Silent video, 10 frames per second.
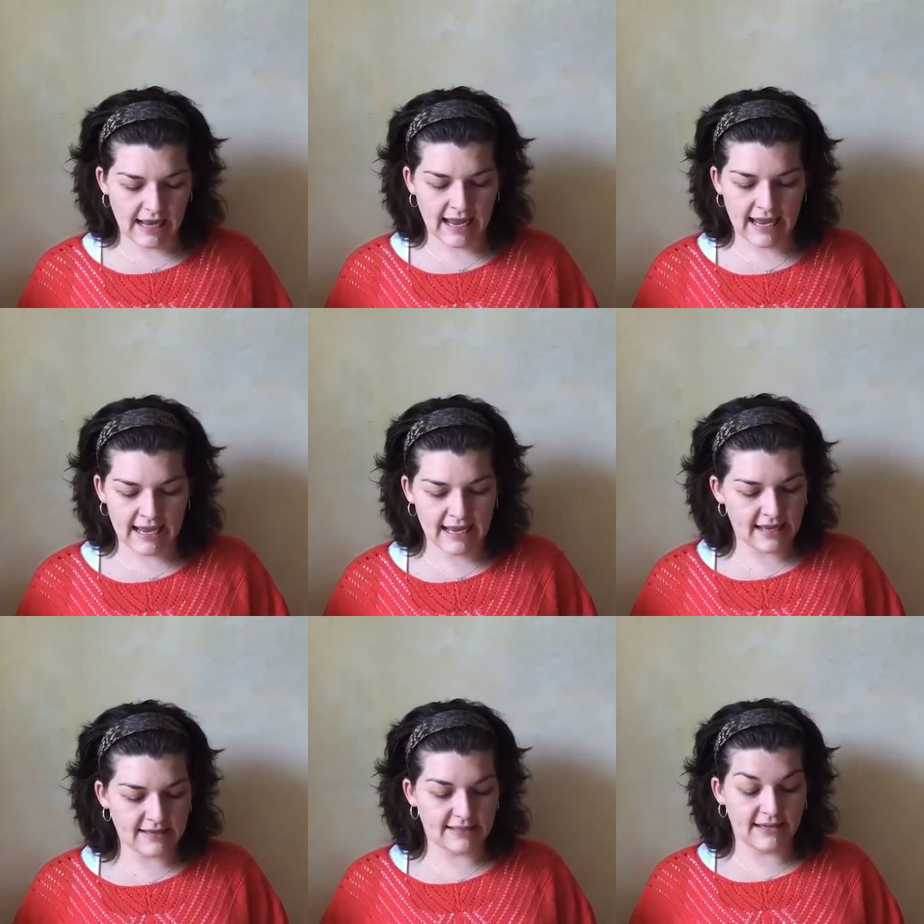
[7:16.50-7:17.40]

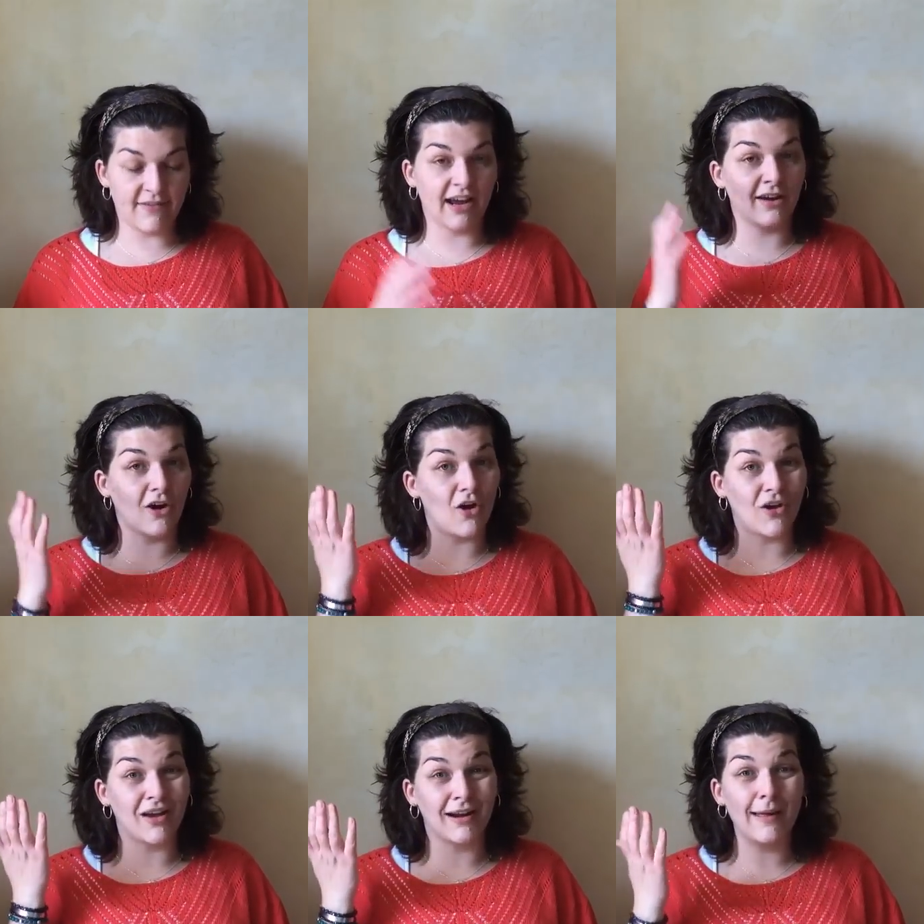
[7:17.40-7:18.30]
And Steve and I are all
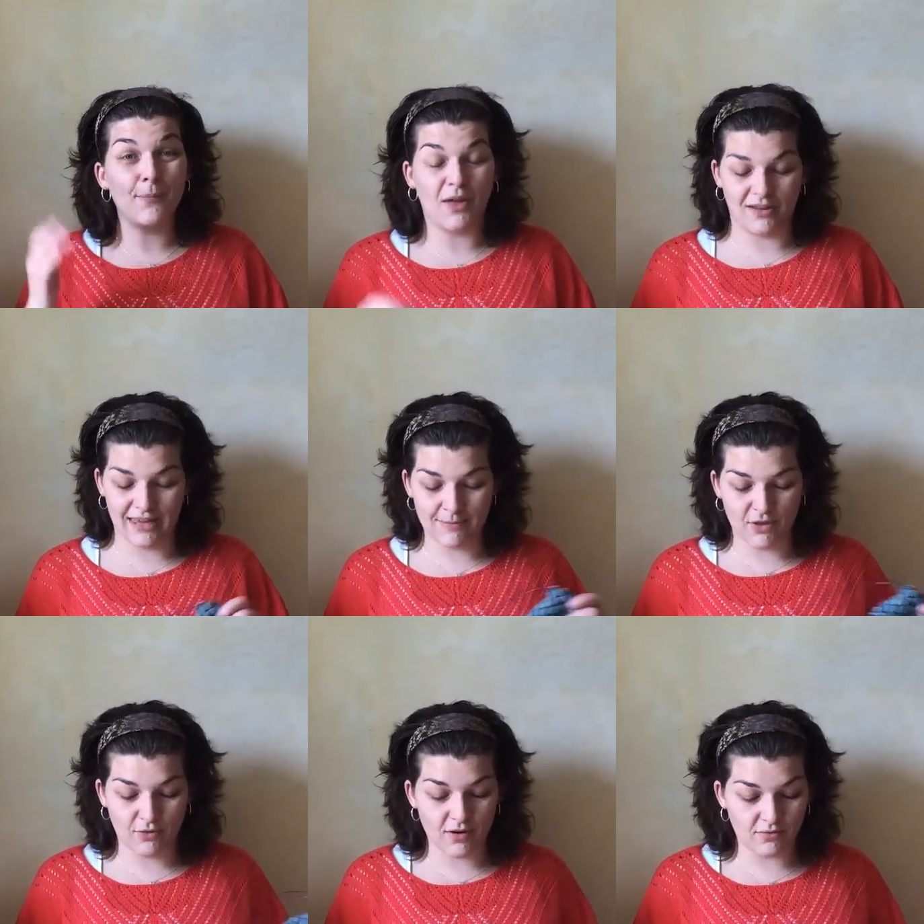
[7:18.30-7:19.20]
caught up on Game
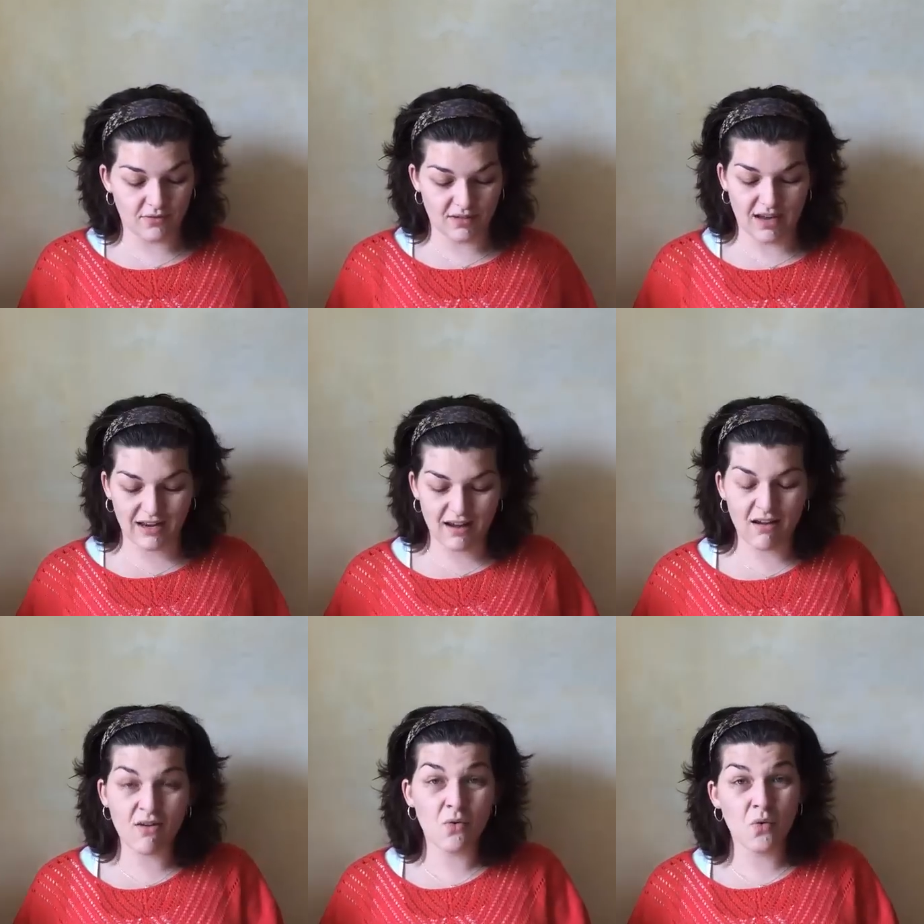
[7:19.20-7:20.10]
of Thrones. I
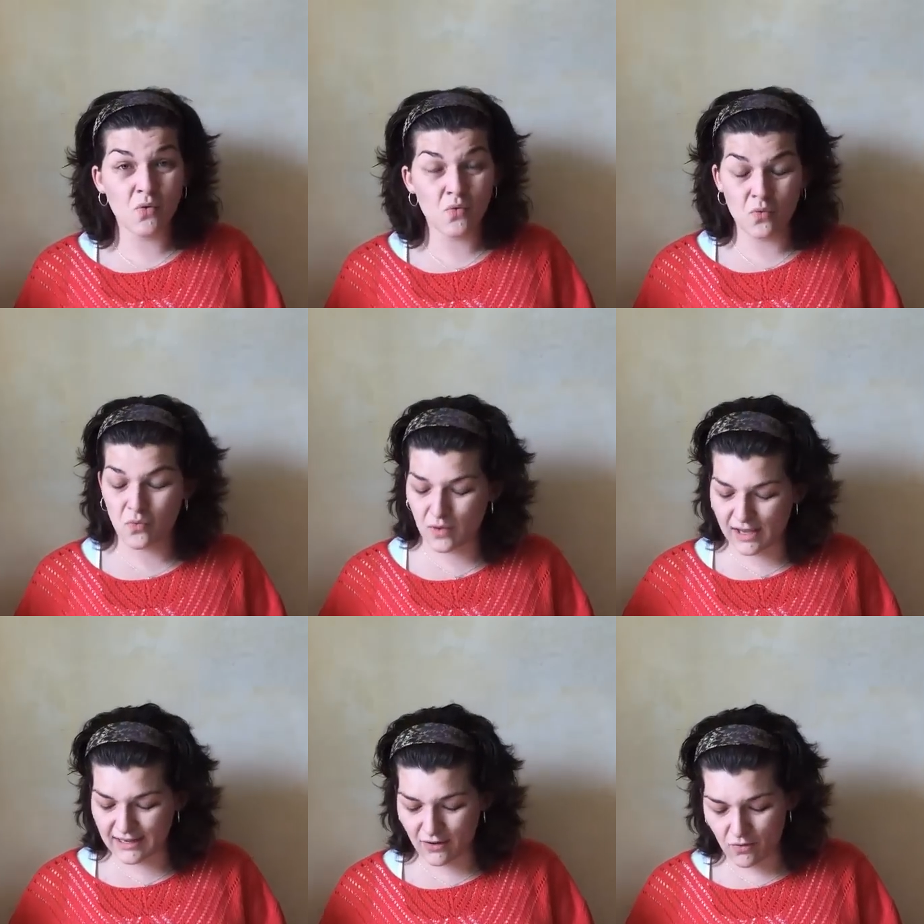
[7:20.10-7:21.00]
know,
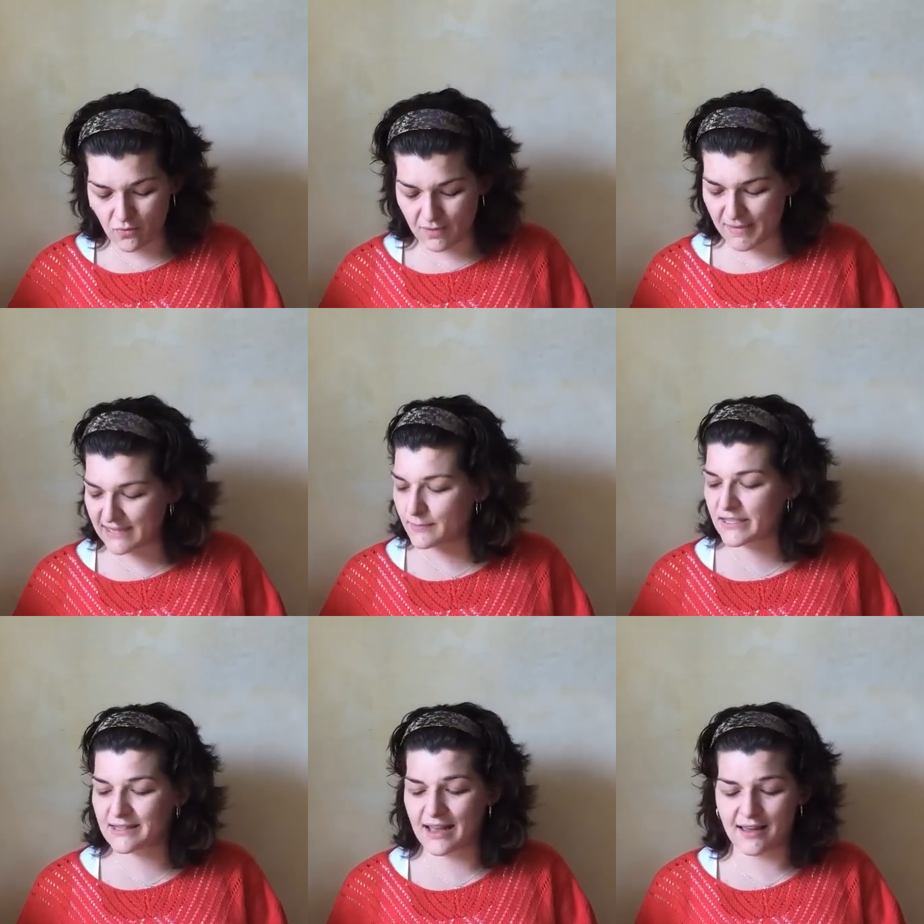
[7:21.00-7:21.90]
it makes
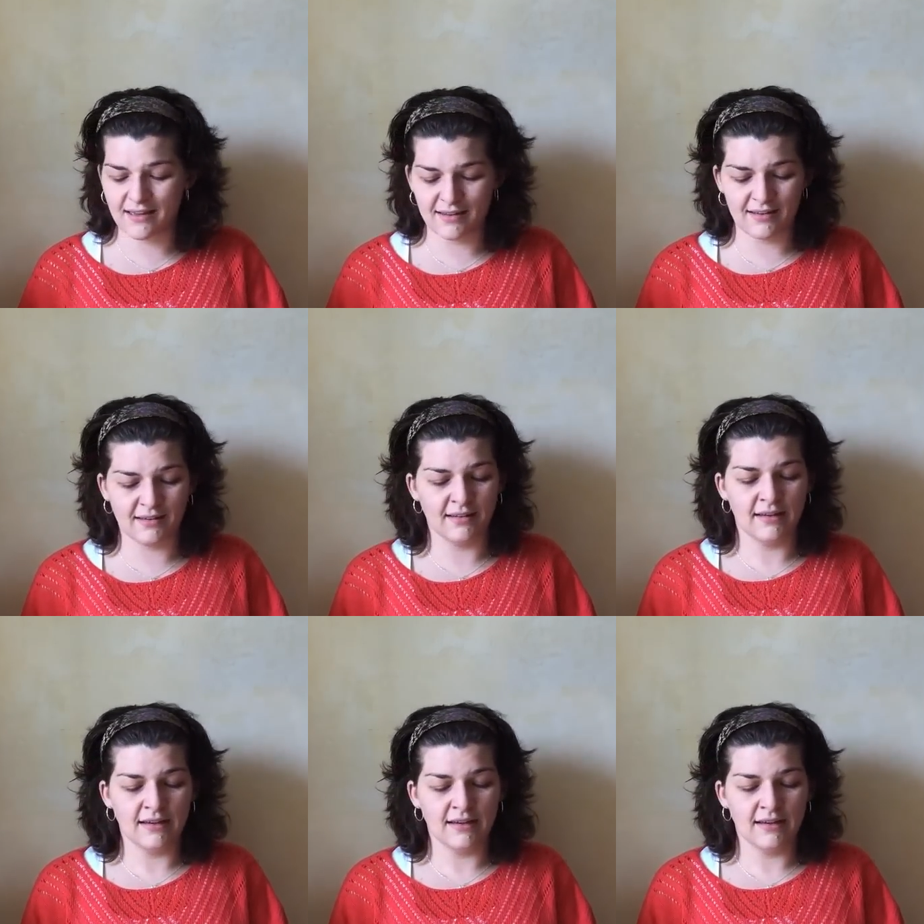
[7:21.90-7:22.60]
me sad.